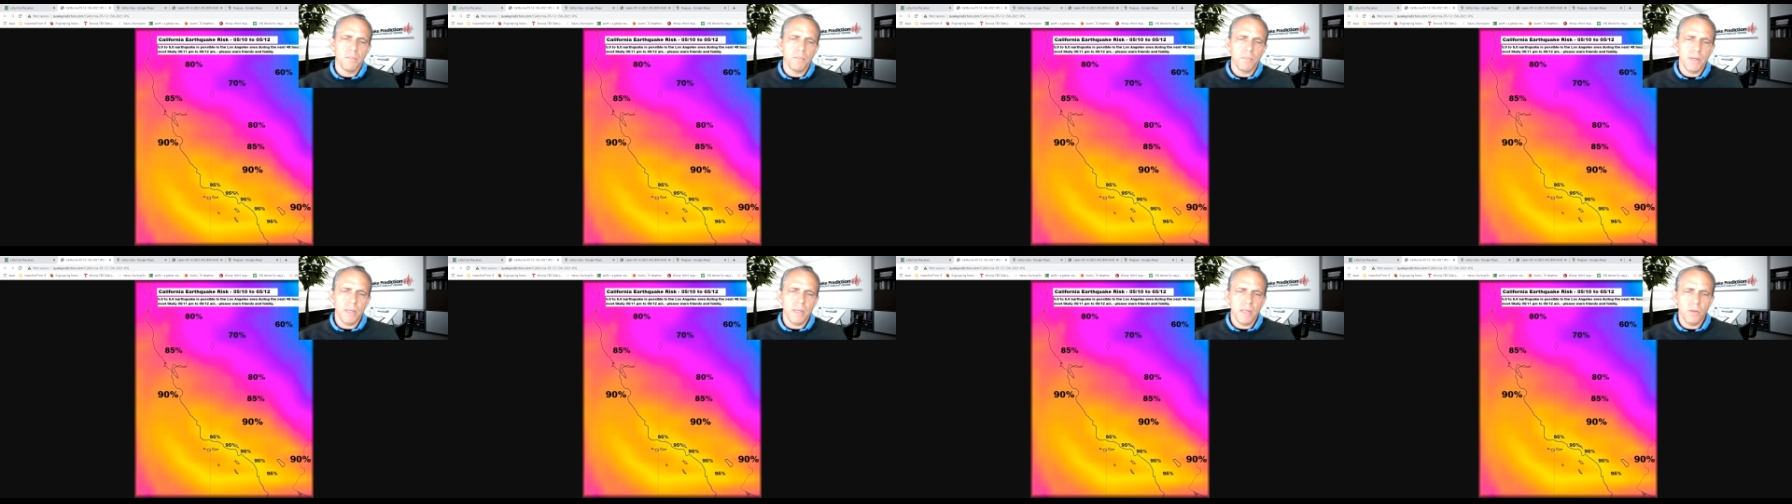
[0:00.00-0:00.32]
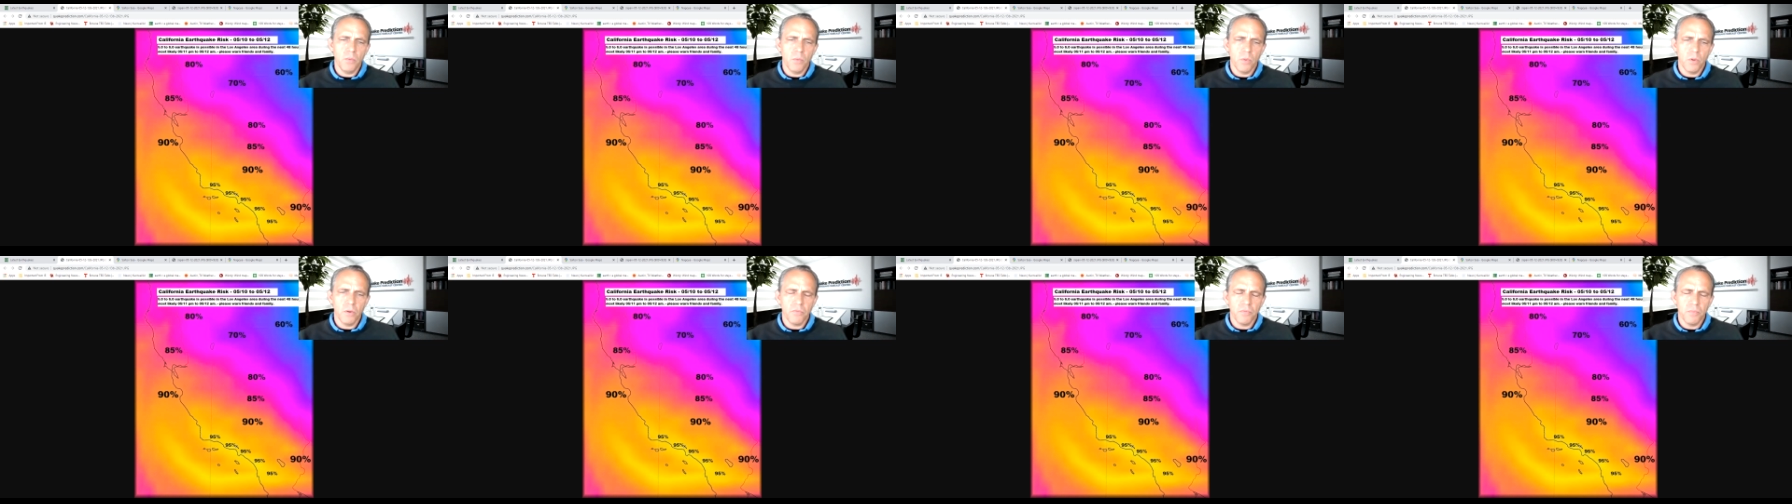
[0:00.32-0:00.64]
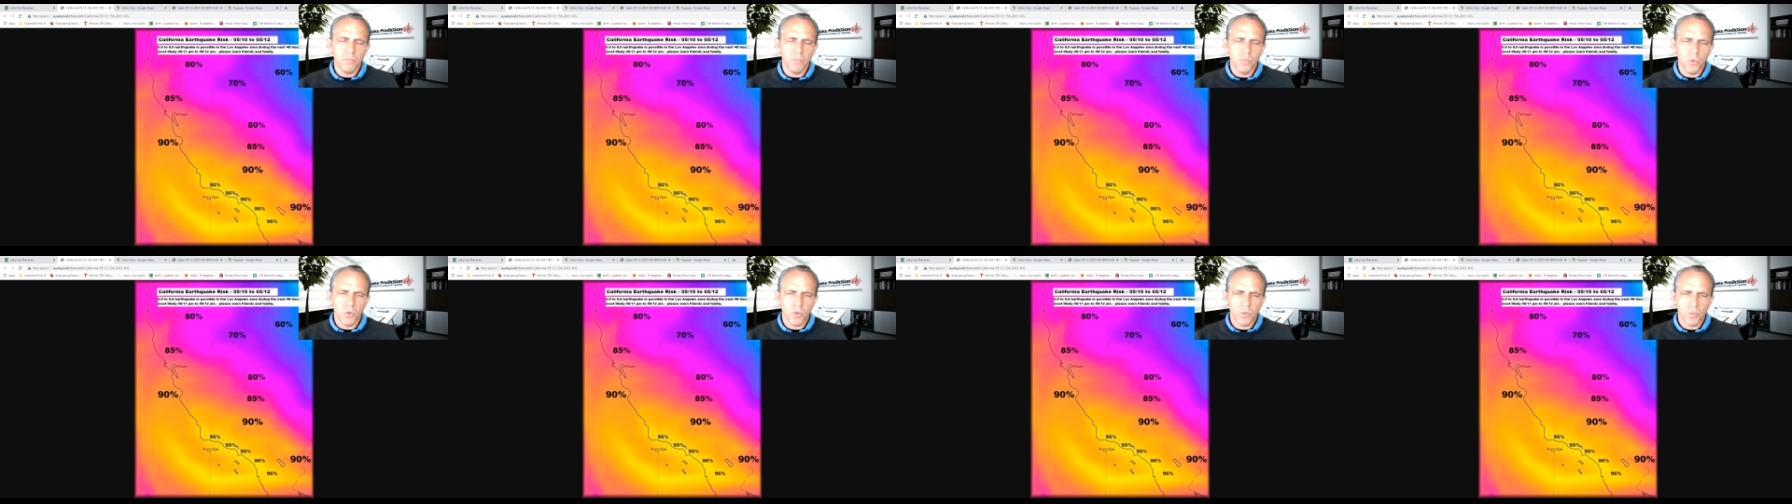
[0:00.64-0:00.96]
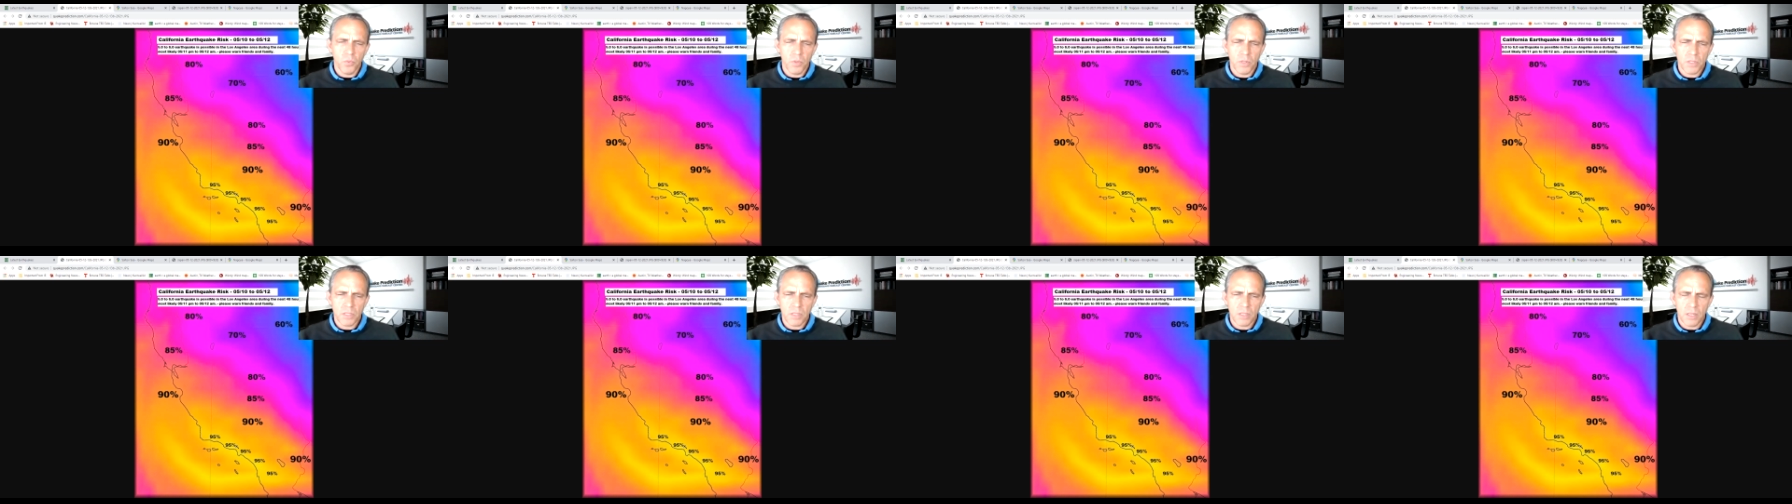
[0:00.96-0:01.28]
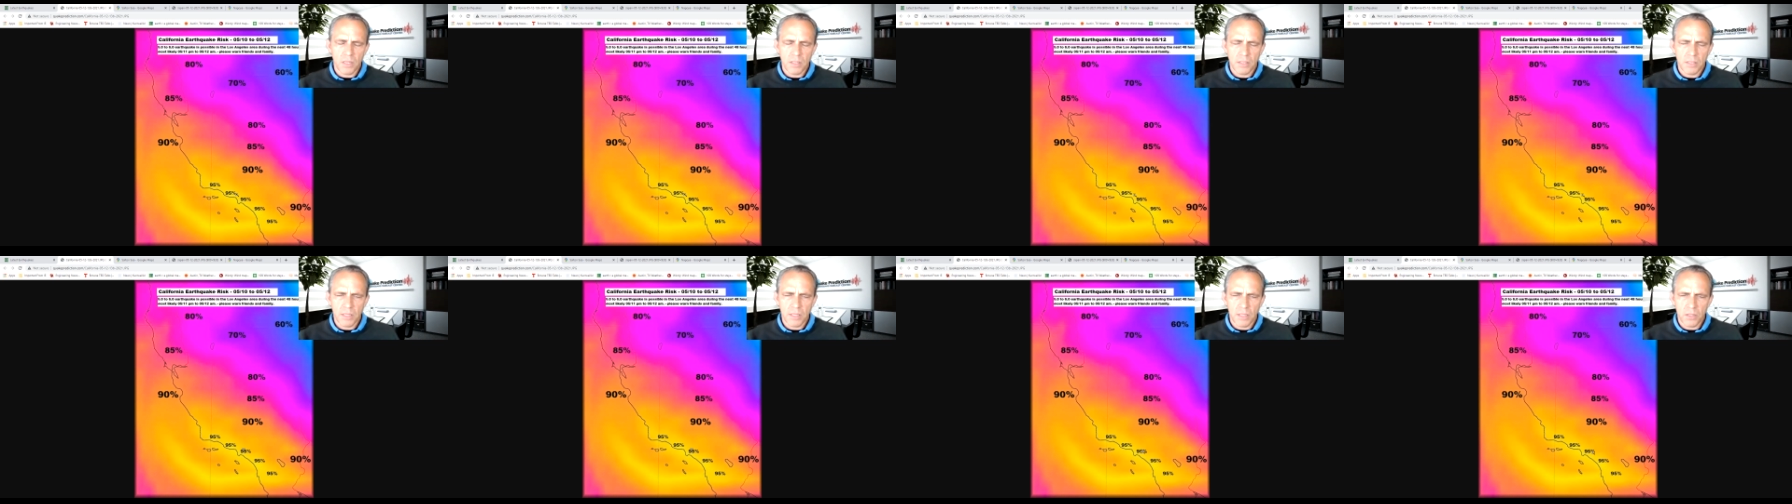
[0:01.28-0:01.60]
But anywhere from northwest
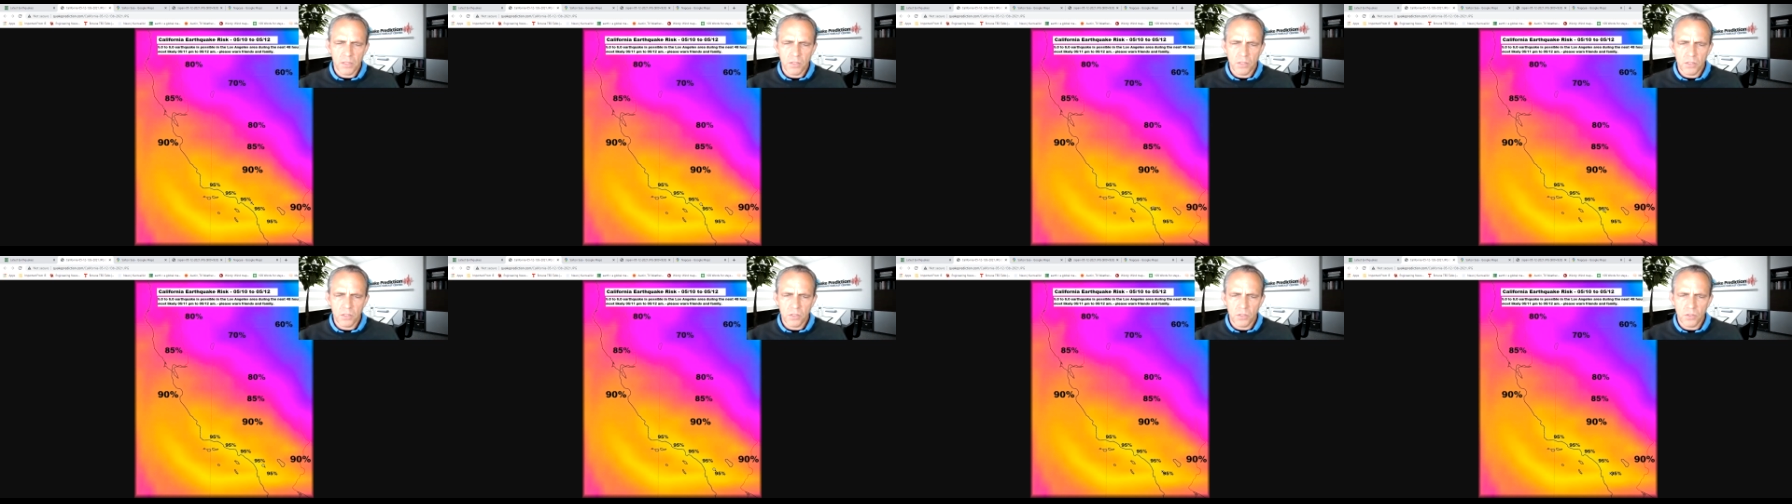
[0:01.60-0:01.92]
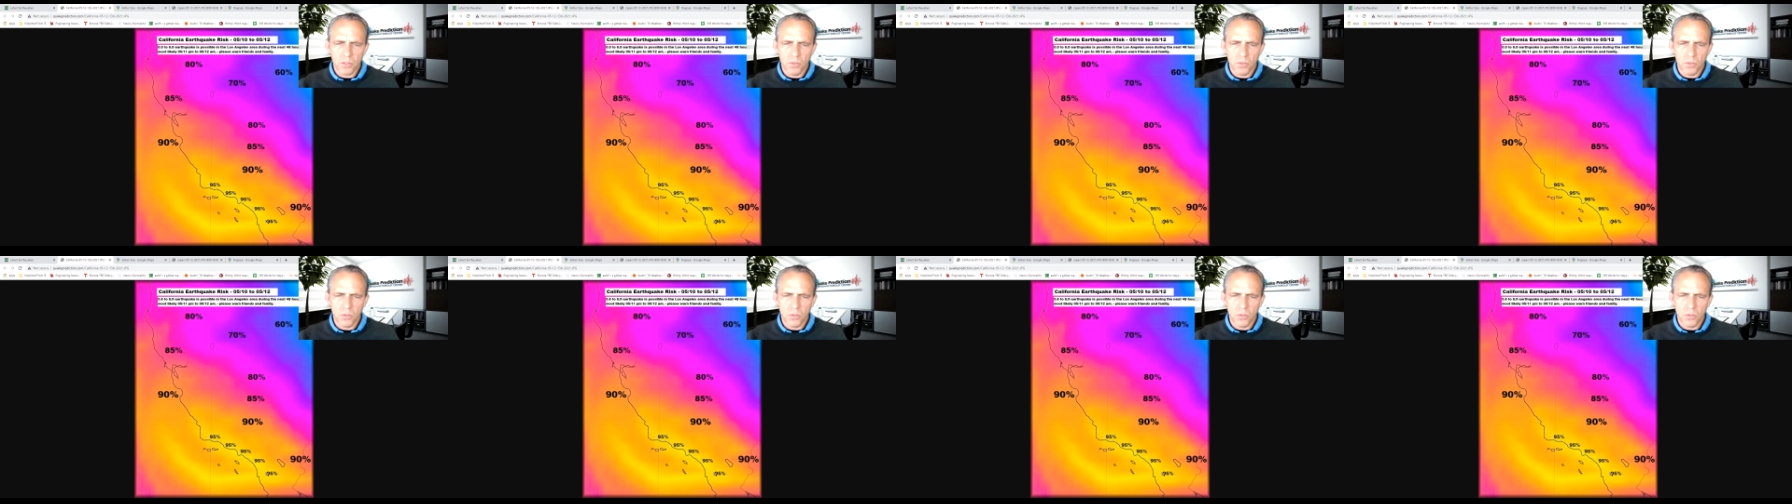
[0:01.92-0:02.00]
Los Angeles